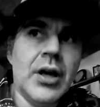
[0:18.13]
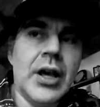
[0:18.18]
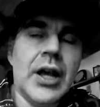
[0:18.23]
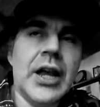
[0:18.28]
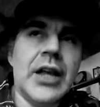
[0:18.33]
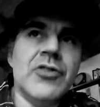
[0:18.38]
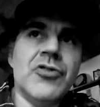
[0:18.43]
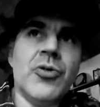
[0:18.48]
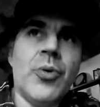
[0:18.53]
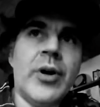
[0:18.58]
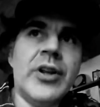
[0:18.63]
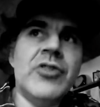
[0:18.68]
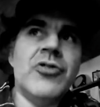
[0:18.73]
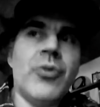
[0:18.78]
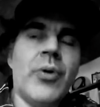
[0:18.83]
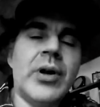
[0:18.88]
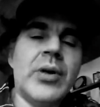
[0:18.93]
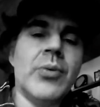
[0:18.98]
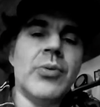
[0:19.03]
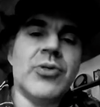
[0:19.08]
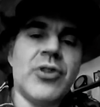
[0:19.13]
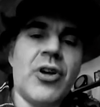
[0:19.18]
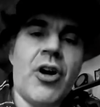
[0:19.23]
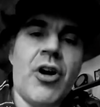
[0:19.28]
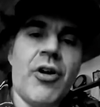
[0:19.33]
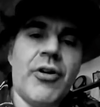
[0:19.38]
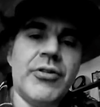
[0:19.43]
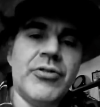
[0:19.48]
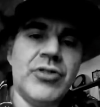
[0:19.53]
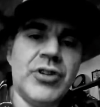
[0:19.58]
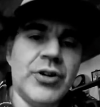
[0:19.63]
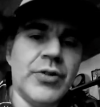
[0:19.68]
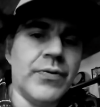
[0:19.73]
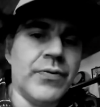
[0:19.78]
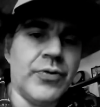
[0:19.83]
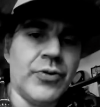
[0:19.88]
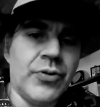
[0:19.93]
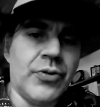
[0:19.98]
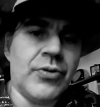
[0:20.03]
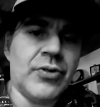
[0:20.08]
In 2020 was a hard year
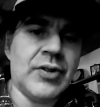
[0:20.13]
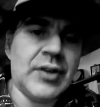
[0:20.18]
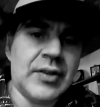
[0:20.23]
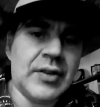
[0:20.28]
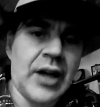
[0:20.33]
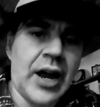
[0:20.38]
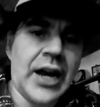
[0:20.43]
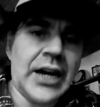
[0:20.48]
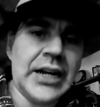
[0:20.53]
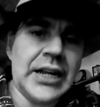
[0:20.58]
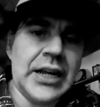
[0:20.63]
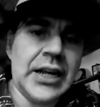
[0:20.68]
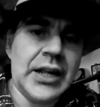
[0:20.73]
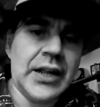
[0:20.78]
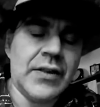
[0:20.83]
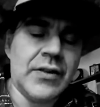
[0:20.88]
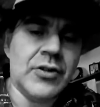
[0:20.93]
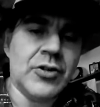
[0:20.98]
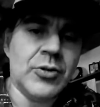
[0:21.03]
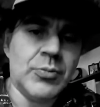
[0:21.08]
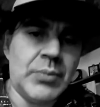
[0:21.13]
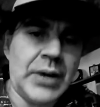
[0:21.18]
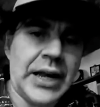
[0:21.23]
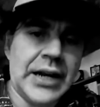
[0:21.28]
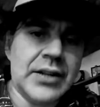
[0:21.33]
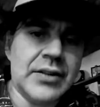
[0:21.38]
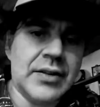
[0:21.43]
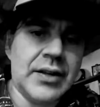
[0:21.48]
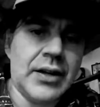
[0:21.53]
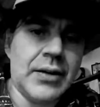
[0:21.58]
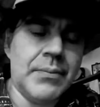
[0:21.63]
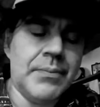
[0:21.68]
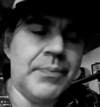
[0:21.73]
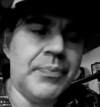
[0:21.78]
for society and humanity.